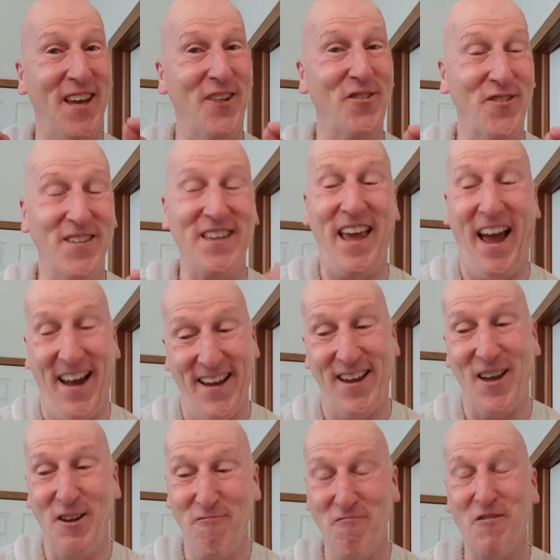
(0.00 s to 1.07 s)
It's, yeah,
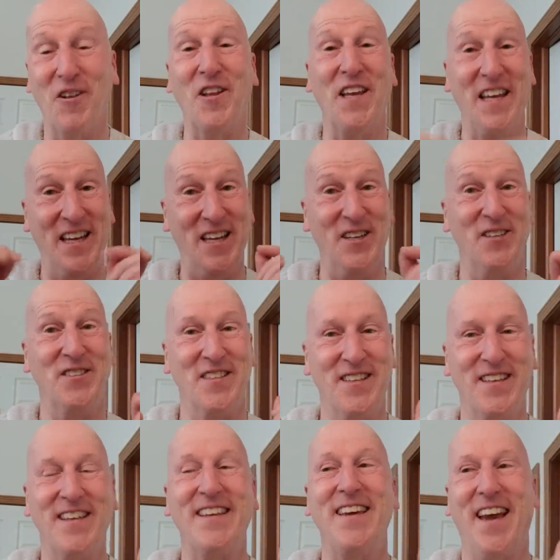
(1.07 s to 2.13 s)
it really
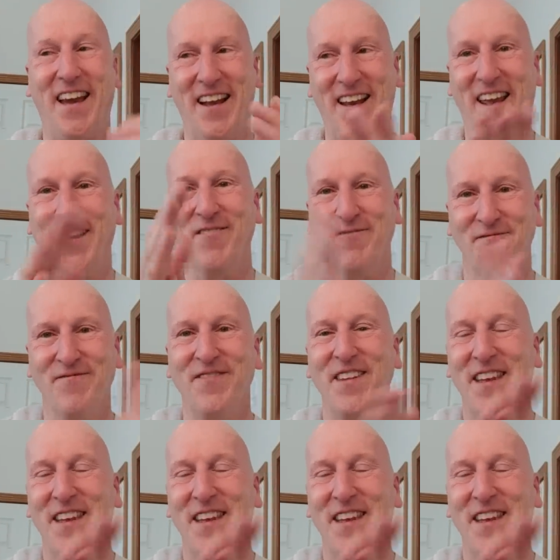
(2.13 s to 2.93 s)
is kicking in.